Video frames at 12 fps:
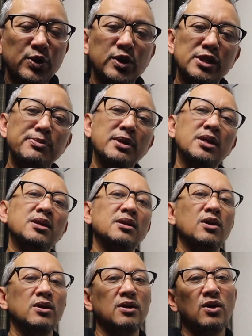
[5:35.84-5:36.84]
So it's been
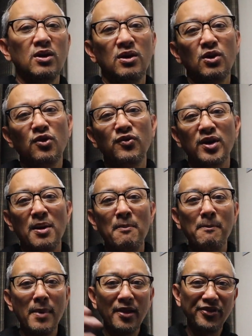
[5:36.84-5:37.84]
over a
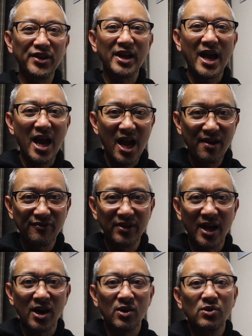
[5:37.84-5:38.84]
month and a half
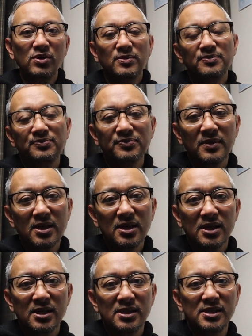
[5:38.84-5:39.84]
now
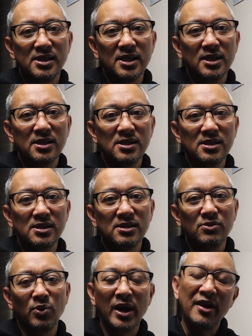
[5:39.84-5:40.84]

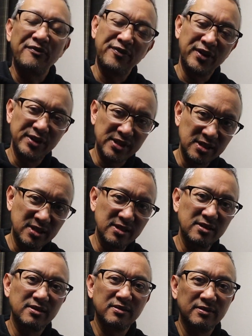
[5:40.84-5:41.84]
since when I first
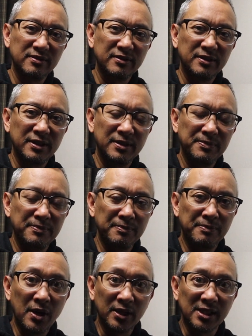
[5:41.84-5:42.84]

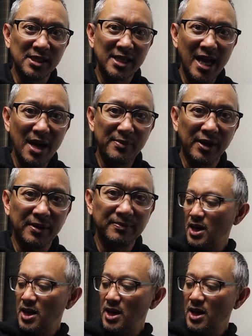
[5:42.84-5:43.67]
bought this camera.